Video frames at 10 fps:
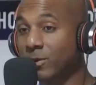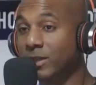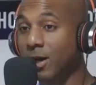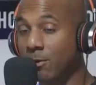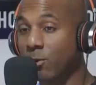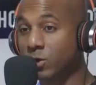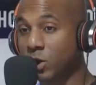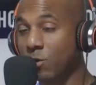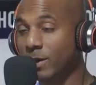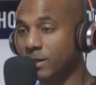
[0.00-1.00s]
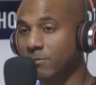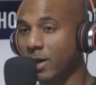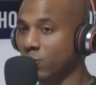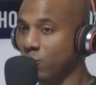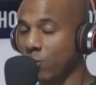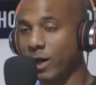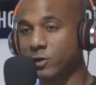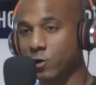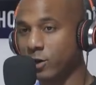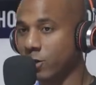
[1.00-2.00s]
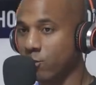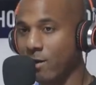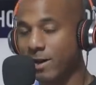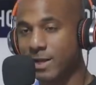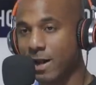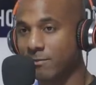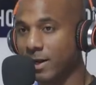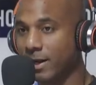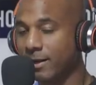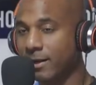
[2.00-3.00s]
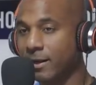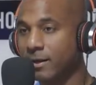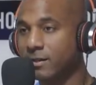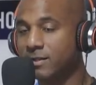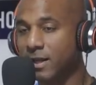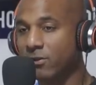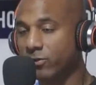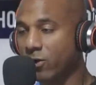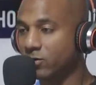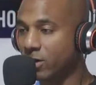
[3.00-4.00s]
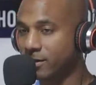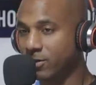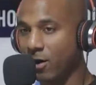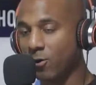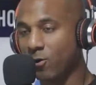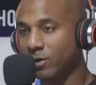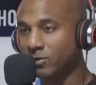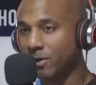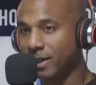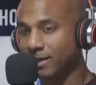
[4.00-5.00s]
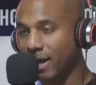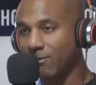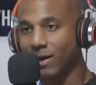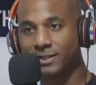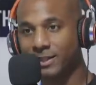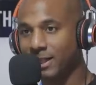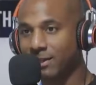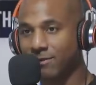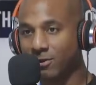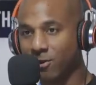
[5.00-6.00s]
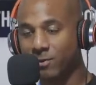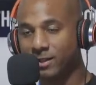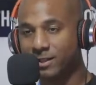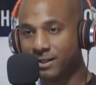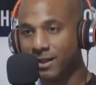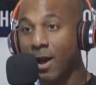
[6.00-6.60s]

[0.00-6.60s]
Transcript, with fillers: what the young boy told me, he said, "Man, you go in that joint, it go right down, man." this, and the third. So I saw her go in the job. I'm like, damn, why she leaving? I thought we just,